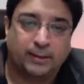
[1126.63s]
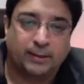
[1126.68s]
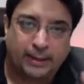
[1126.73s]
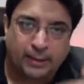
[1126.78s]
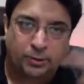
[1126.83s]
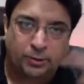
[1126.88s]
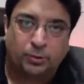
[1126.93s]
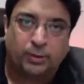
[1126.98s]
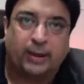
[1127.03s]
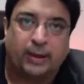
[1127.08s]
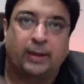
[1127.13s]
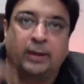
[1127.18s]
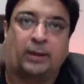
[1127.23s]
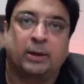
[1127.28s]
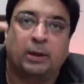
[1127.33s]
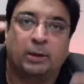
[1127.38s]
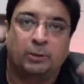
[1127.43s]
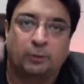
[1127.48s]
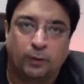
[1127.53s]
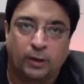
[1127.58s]
then you can
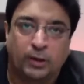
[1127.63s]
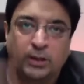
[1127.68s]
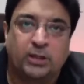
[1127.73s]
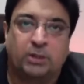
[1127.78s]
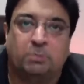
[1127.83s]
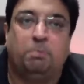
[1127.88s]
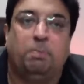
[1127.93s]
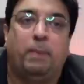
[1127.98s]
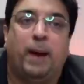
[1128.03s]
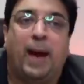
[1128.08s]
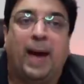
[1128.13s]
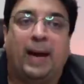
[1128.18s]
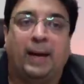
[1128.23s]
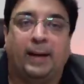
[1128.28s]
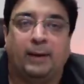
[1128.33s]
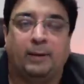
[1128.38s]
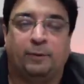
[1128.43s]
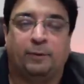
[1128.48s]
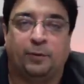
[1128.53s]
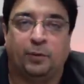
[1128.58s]
converse
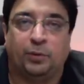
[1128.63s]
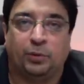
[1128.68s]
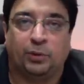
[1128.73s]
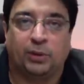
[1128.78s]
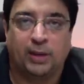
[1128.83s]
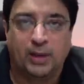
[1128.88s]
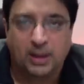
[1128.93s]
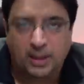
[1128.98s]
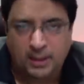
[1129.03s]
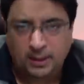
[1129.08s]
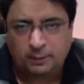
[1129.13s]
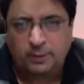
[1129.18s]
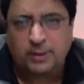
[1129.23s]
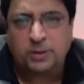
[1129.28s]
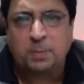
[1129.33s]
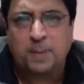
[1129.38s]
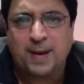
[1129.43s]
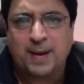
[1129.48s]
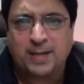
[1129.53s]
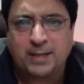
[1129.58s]
back and forth,
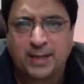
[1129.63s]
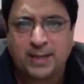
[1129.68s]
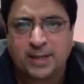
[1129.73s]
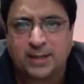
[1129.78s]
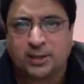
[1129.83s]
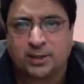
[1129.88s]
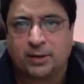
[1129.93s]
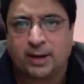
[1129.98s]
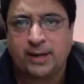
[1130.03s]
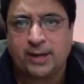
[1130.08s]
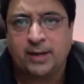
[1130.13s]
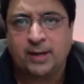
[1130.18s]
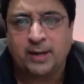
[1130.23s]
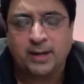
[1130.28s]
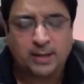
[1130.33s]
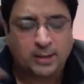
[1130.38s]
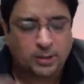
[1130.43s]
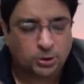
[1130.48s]
which makes sense, right?